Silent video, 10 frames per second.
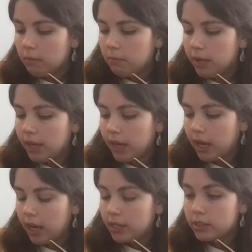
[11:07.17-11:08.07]

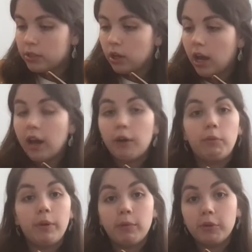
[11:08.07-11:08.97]
because
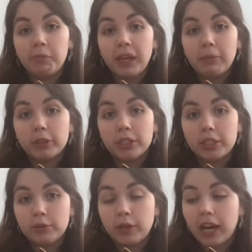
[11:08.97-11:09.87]
we will be able
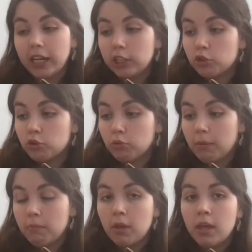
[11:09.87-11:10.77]
to kind of
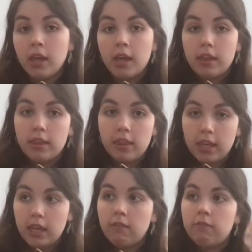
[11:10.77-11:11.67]
trim
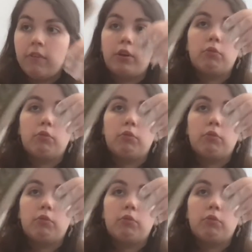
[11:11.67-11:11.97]
the very